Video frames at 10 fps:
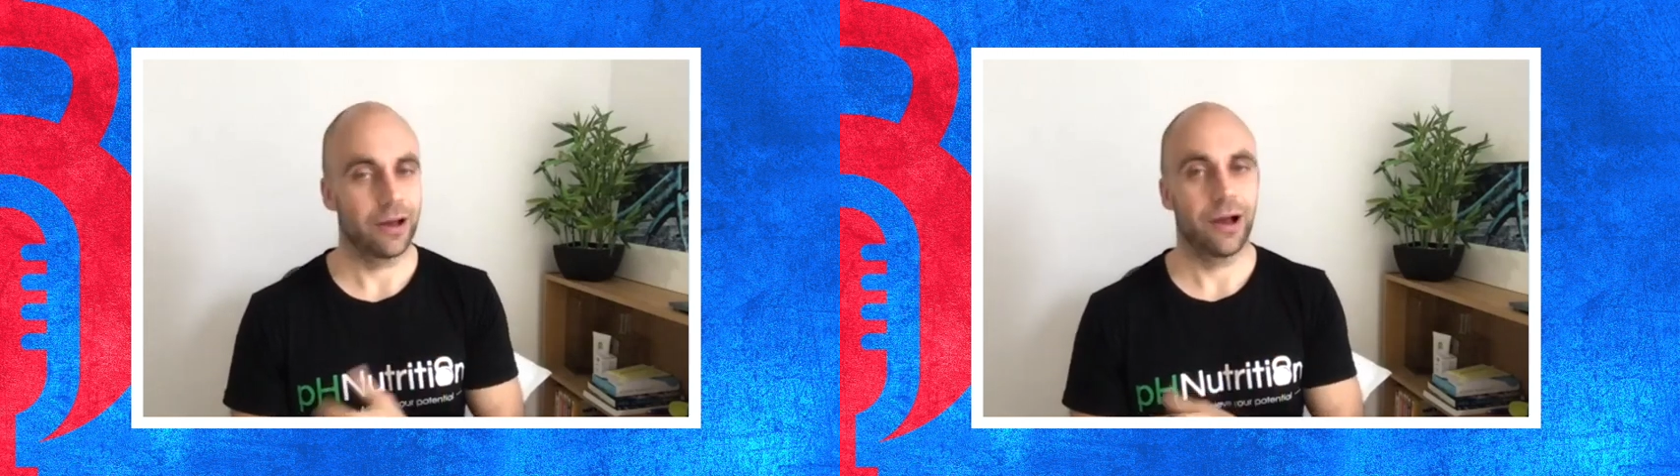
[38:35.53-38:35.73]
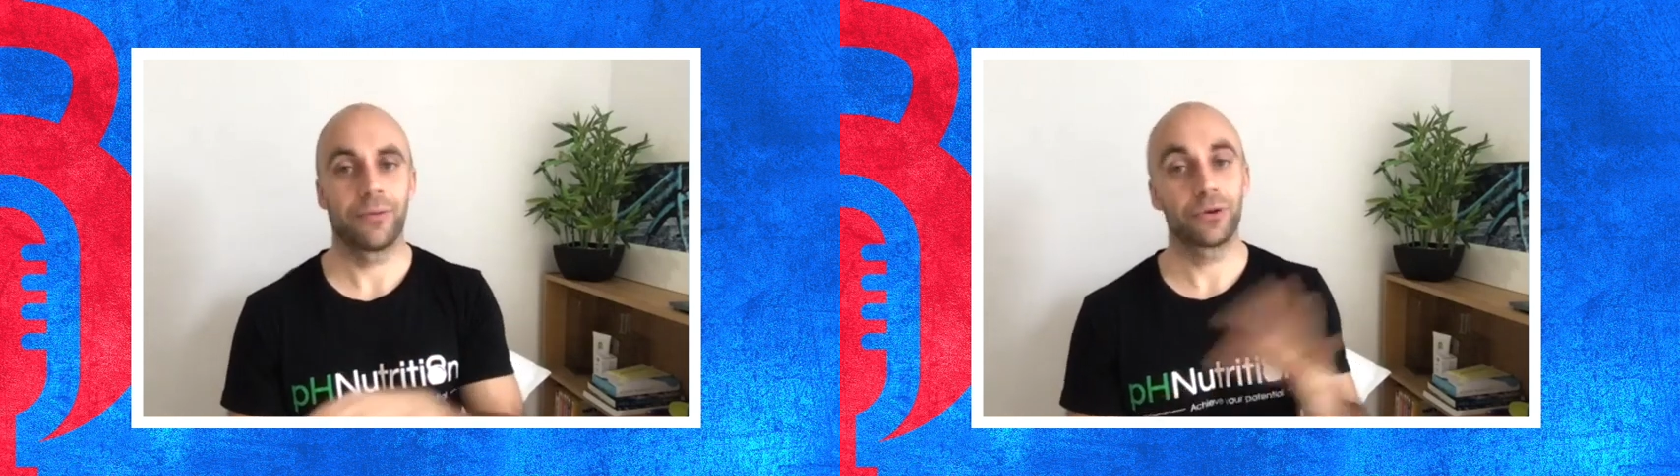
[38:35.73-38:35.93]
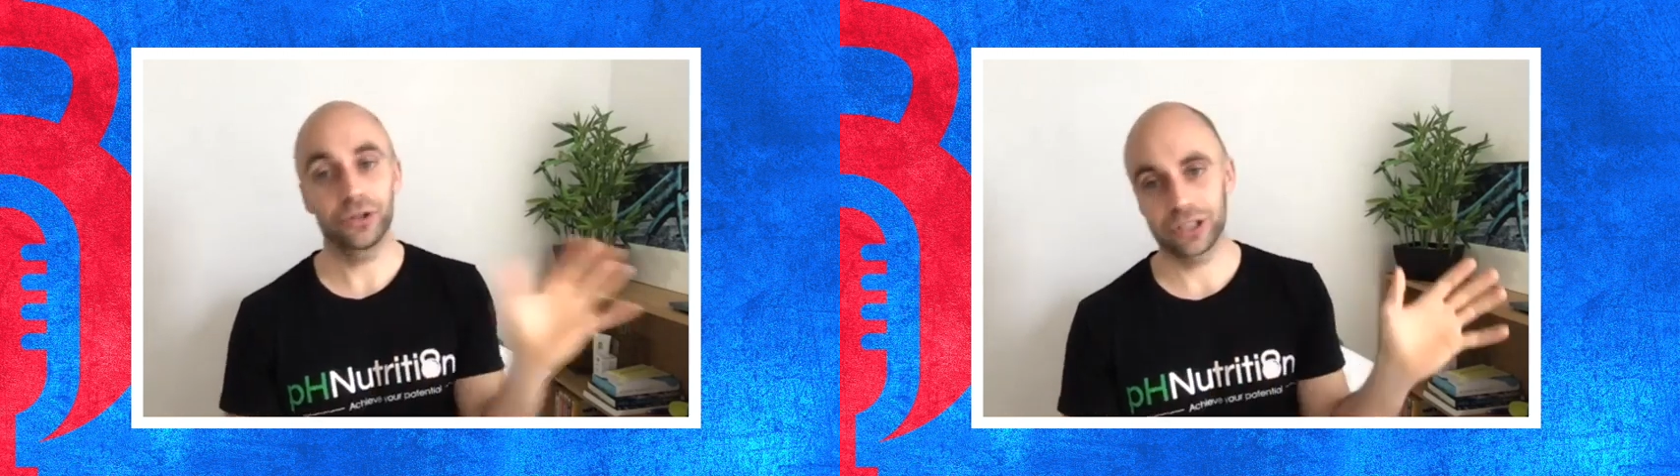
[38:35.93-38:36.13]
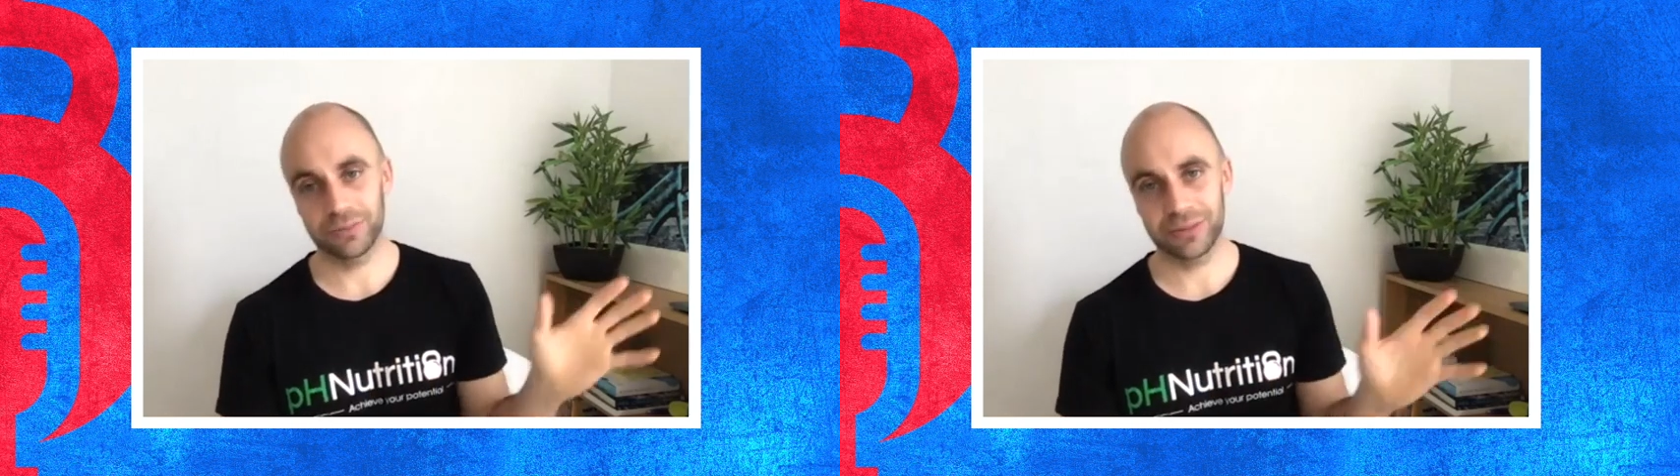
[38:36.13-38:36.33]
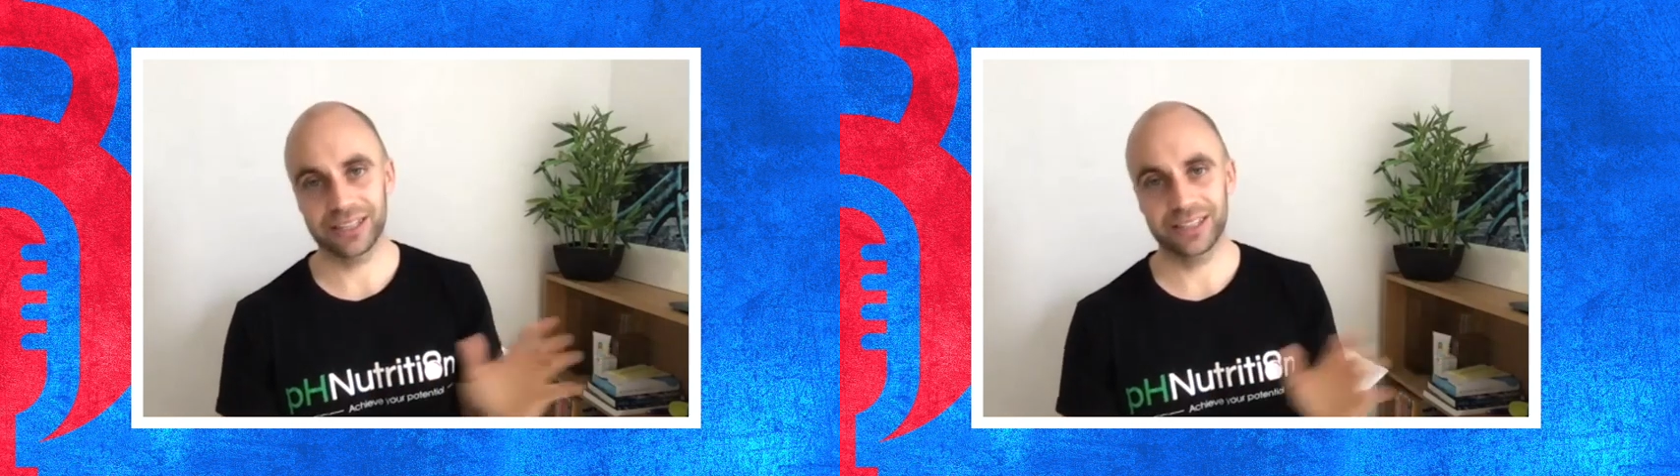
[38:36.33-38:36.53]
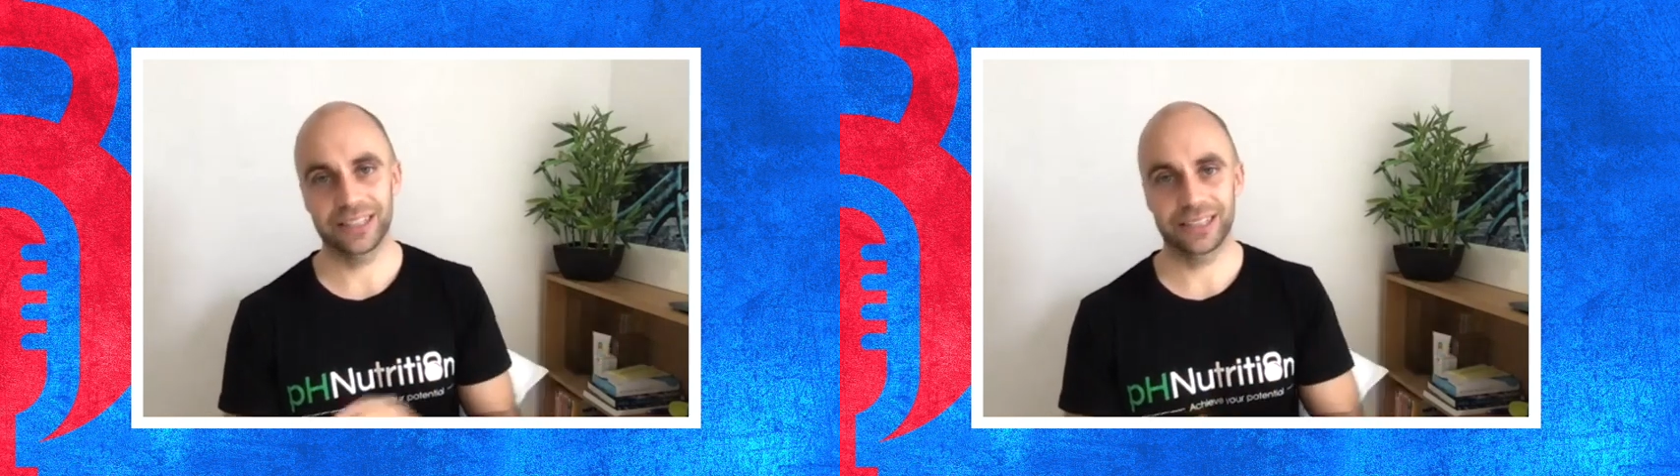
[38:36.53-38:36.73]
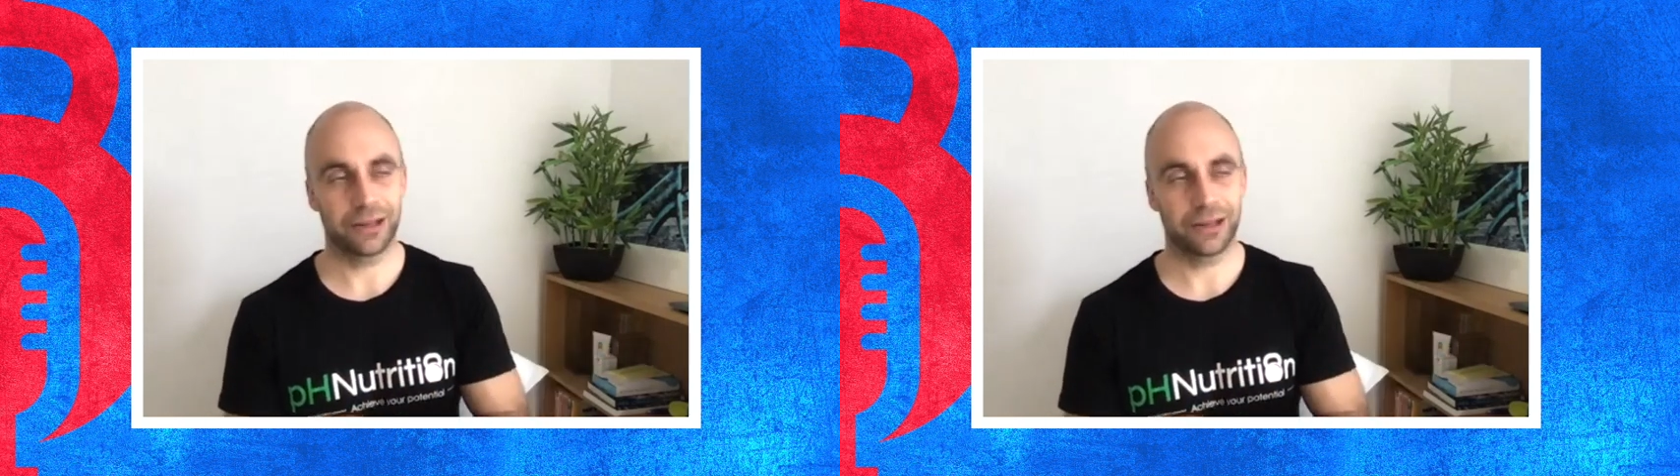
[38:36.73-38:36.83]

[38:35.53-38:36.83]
I'm good at gymnastics.